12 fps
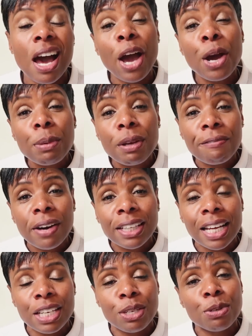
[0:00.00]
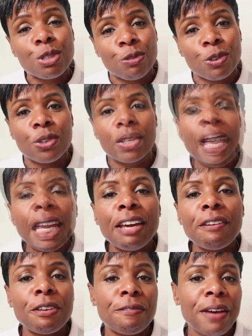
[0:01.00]
I hope you find that useful.
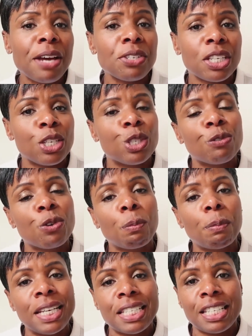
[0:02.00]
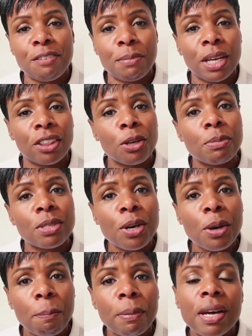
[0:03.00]
If you found it useful, please leave me a thumbs
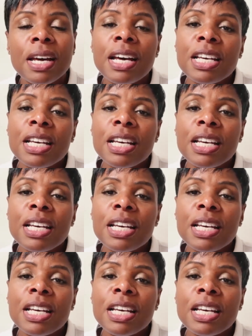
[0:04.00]
up.